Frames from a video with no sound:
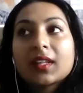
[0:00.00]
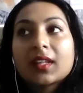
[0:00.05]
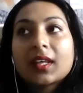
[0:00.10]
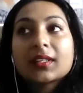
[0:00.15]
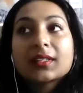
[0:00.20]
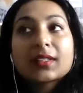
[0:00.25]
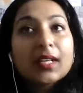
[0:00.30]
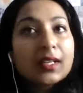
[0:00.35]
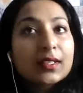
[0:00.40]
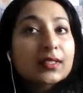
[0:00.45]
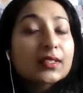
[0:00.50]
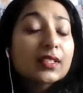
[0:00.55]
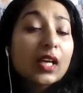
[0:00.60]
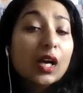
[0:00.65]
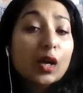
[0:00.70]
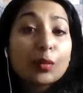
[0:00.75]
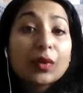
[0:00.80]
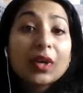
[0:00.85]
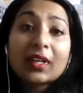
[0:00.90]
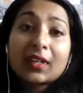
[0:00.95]
that does
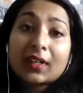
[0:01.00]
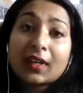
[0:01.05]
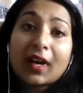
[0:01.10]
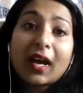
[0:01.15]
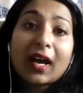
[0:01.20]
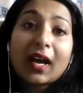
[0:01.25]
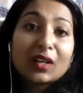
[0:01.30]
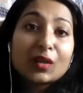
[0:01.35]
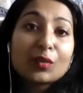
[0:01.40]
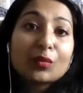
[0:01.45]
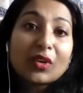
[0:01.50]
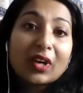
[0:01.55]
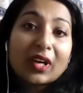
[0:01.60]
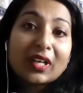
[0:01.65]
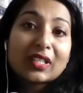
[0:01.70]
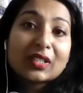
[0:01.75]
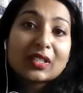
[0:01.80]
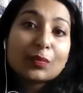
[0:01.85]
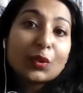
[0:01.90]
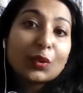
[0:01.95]
come at a higher
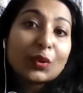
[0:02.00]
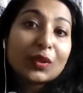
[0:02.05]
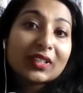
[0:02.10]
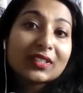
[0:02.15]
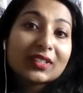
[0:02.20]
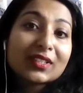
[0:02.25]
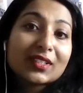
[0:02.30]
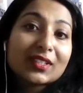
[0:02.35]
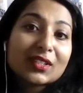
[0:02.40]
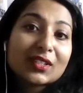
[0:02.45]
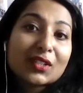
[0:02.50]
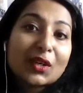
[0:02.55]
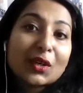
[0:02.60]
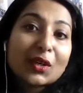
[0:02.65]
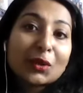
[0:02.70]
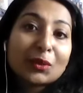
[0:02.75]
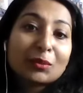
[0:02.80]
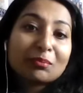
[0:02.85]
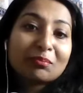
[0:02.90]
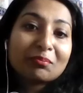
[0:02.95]
price point.
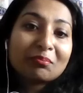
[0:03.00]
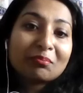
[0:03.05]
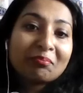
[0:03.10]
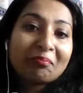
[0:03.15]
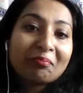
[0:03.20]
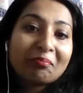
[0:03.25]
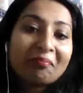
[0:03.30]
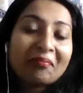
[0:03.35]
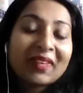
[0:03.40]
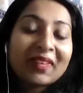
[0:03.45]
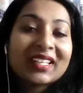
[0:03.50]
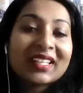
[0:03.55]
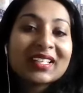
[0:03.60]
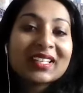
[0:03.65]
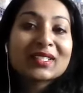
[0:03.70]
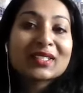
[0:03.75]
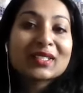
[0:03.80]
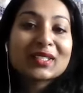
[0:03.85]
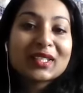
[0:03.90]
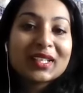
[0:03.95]
So it
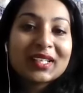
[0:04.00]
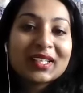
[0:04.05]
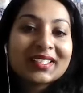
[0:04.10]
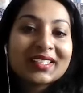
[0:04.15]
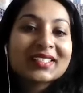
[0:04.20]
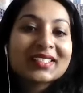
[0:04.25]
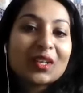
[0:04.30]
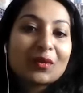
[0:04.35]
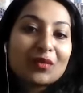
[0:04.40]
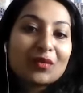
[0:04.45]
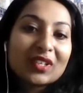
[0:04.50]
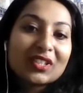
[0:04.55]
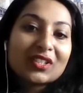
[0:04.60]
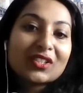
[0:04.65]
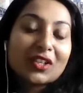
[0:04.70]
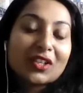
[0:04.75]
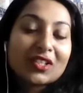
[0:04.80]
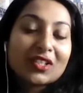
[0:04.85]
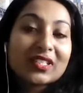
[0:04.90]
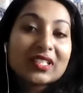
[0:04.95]
is something
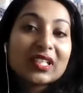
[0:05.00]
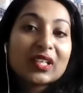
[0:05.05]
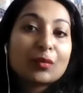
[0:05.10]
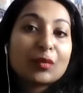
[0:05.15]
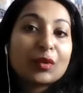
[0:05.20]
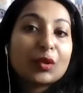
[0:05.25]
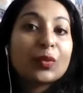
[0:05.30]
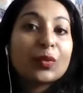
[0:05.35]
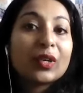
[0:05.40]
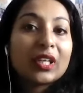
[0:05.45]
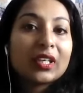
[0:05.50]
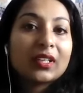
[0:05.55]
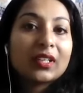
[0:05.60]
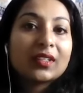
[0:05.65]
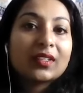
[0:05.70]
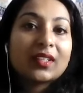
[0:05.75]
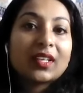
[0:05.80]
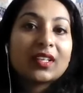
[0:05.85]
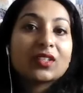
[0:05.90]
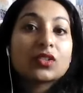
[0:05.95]
to consider, but
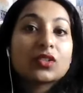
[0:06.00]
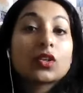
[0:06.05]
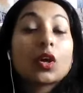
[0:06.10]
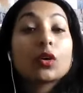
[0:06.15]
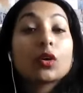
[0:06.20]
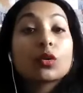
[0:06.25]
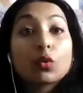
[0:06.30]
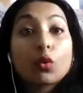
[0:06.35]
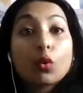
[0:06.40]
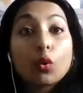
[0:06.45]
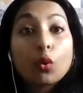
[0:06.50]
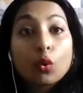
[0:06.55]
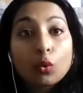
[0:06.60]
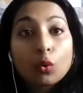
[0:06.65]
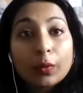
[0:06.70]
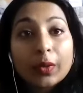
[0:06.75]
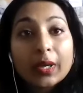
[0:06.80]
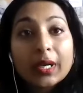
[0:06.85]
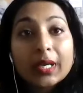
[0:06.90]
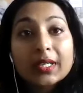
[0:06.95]
we then don't
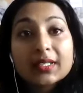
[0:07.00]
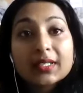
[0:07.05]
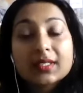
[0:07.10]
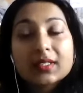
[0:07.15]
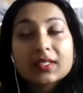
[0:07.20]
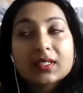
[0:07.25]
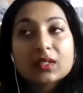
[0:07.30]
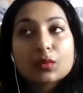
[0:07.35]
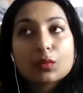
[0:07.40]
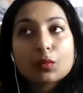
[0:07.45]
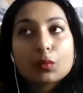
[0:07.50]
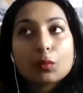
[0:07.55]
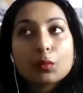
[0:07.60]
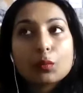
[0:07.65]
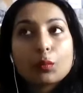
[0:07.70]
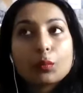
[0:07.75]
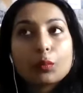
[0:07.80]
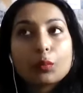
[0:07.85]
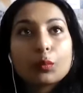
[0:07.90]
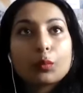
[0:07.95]
always
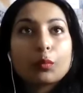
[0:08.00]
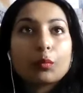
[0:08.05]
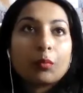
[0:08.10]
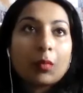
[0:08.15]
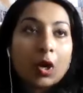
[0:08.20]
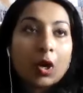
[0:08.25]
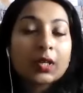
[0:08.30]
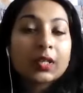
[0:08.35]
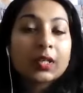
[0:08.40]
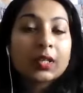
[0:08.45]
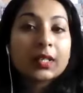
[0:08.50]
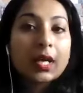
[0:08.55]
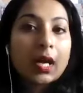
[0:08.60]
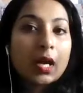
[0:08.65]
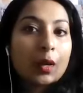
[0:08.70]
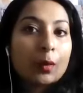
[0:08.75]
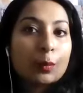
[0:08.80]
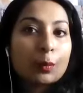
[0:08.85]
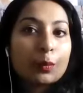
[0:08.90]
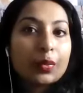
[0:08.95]
mark it
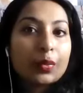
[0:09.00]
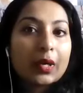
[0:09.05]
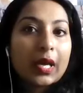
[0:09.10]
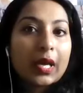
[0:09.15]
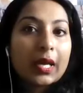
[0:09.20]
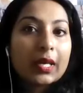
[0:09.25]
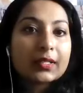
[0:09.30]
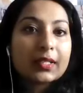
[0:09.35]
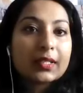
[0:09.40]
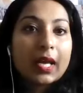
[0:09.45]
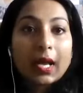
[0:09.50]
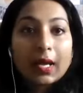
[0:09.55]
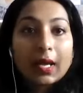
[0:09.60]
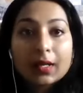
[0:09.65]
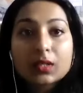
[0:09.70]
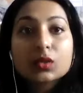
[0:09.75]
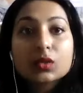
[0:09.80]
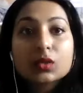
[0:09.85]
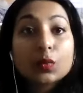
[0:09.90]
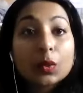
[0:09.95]
up as high
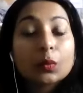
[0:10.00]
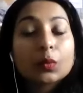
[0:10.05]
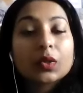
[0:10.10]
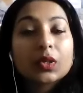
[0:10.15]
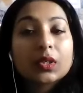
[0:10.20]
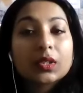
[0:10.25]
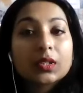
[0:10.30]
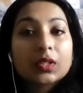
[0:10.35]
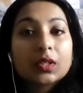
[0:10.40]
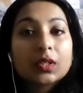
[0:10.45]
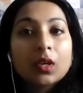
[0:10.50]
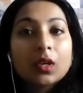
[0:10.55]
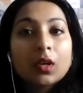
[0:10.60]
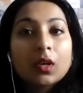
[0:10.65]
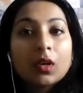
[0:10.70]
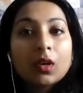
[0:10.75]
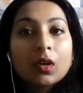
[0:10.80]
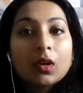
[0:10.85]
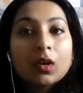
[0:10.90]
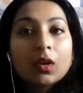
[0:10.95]
as we would
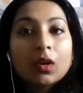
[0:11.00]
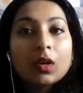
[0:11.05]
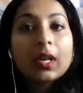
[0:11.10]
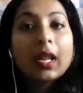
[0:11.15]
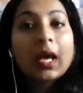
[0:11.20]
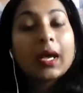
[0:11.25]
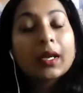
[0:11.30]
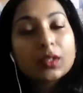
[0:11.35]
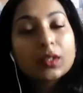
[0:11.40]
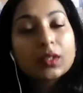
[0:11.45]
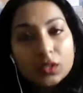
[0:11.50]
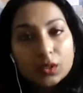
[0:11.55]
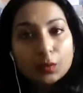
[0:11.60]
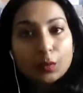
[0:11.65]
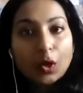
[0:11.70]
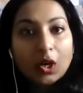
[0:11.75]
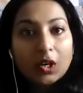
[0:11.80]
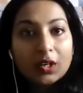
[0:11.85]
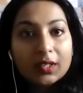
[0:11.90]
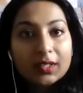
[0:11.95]
like to
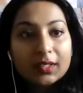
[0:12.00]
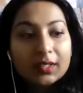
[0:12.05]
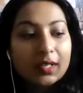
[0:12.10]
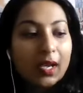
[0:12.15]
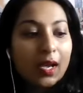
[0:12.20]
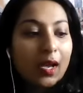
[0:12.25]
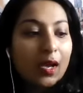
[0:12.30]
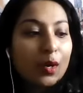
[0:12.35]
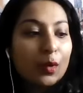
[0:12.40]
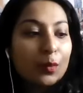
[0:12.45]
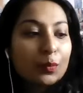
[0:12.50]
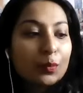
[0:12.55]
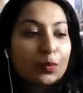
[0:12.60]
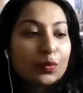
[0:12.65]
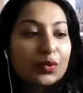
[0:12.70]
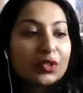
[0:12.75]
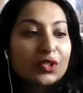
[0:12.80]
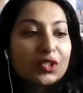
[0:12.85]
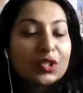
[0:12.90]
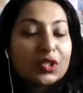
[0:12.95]
mark it up
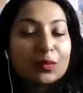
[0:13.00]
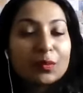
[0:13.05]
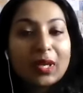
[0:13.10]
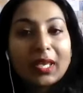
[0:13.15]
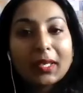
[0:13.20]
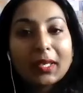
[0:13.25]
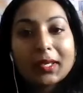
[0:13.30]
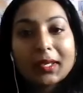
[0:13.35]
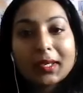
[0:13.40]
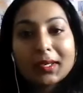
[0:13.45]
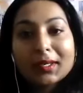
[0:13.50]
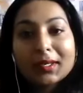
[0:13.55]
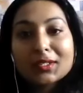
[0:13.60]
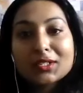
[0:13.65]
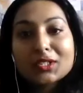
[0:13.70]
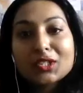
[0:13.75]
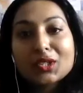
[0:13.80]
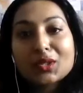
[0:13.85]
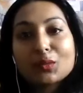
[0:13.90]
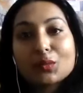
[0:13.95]
to make a
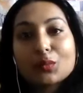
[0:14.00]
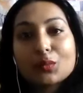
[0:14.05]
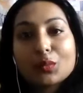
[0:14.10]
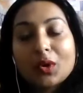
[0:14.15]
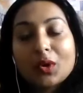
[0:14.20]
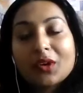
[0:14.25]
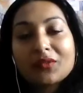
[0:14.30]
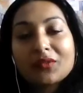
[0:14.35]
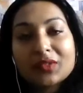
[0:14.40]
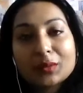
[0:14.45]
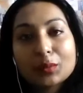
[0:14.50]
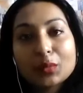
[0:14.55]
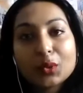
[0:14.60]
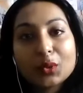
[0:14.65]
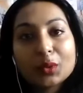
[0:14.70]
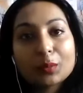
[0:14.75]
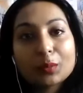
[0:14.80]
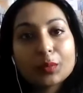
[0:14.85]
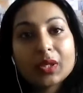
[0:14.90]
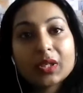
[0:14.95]
certain profit
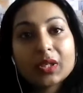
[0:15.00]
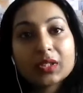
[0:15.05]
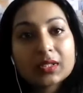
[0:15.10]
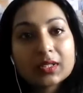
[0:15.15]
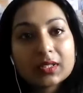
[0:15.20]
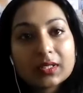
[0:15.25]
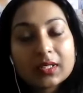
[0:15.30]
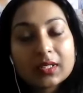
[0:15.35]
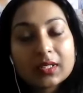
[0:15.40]
point. But